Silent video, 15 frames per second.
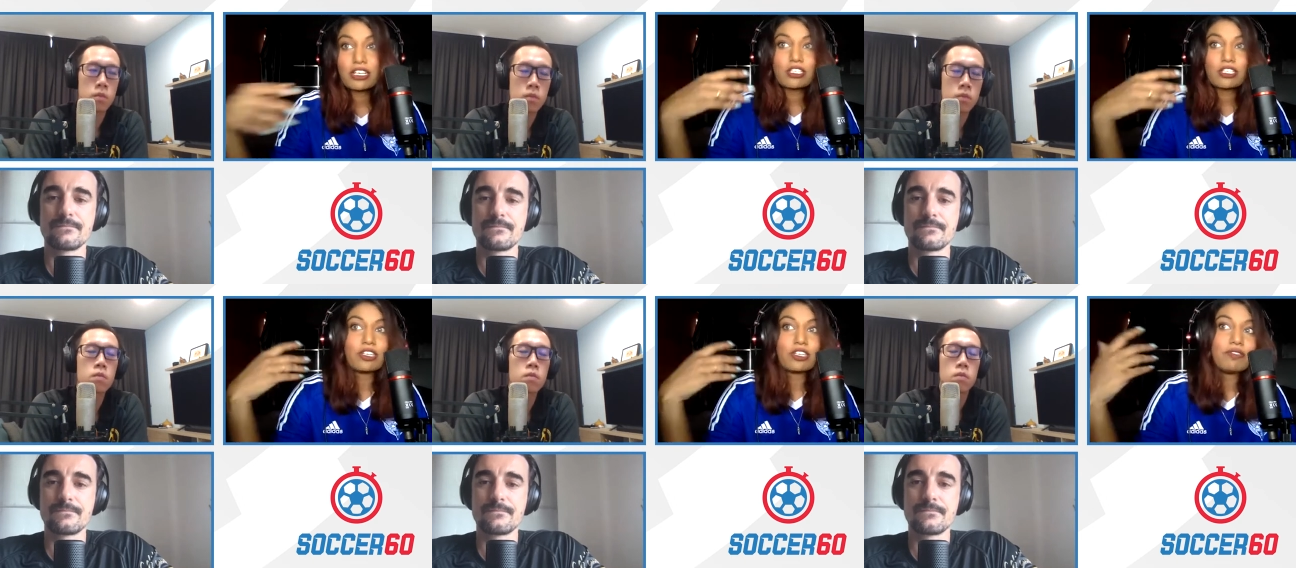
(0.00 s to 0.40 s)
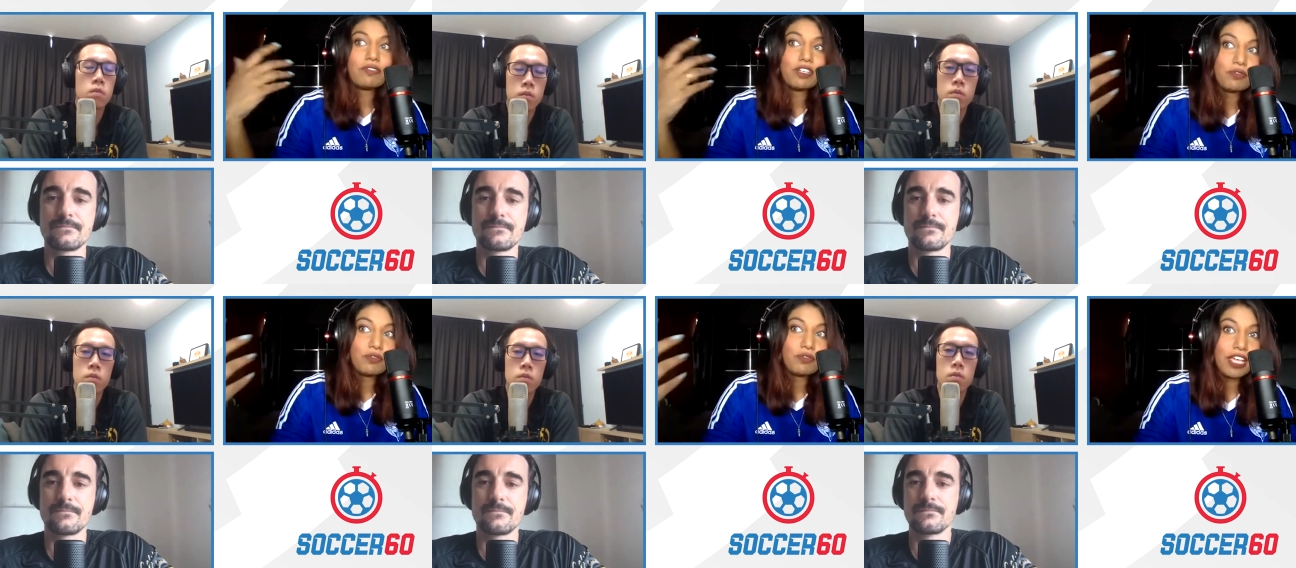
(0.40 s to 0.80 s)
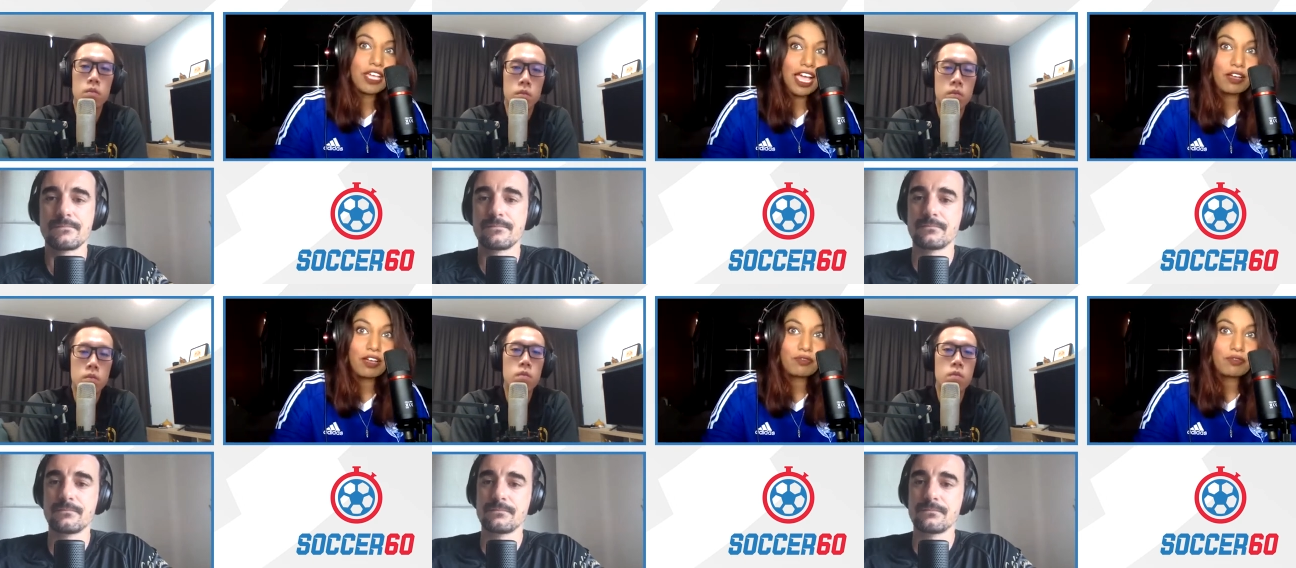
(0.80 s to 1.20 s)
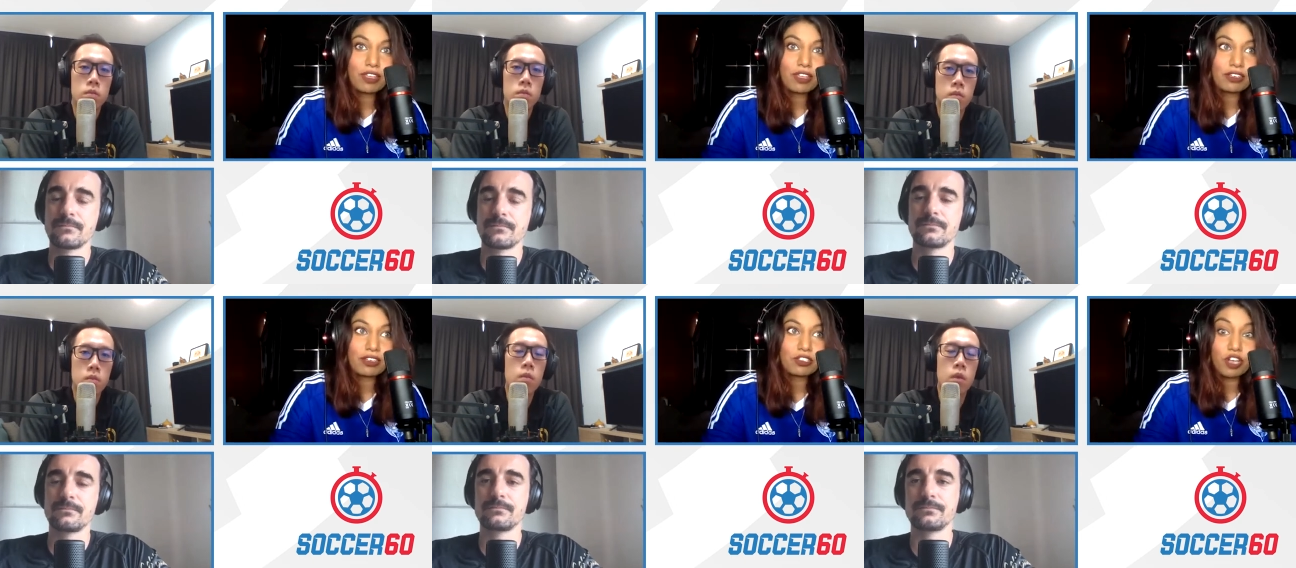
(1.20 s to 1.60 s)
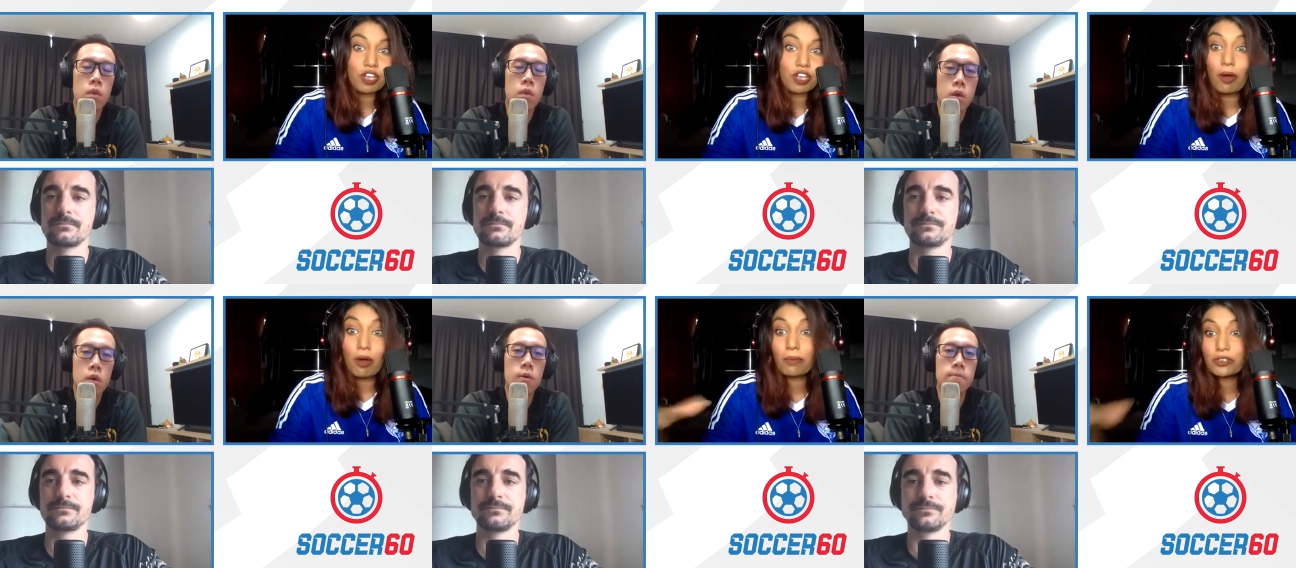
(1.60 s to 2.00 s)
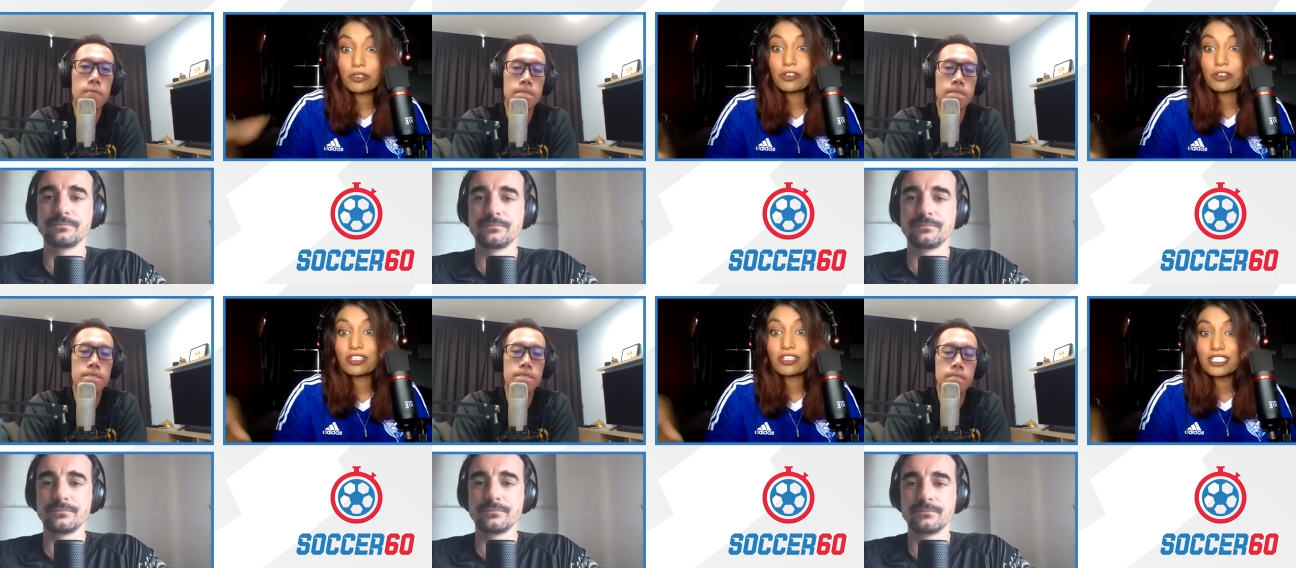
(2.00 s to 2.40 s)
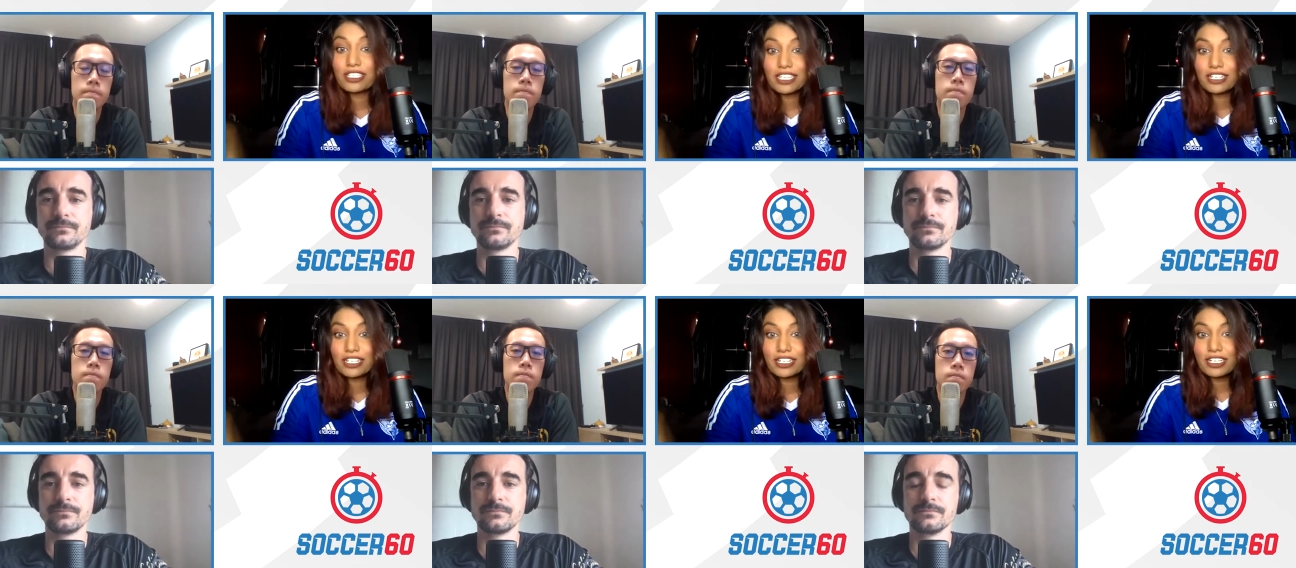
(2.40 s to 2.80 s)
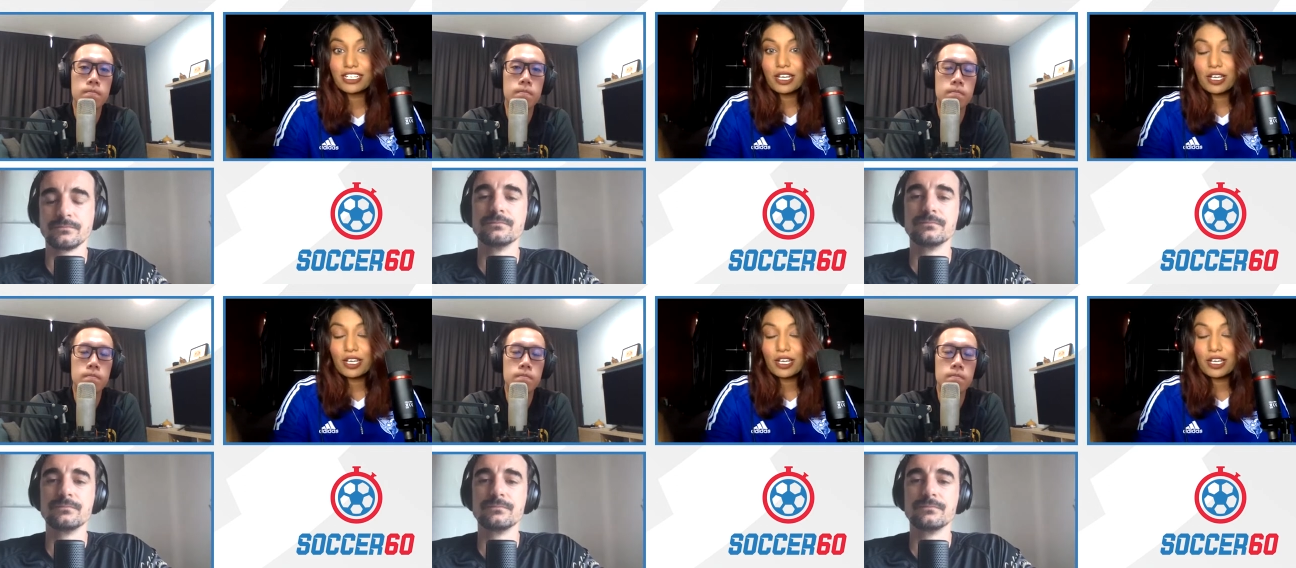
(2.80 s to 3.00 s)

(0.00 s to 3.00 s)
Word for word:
Speaker 1: So even if we have like job opportunities here,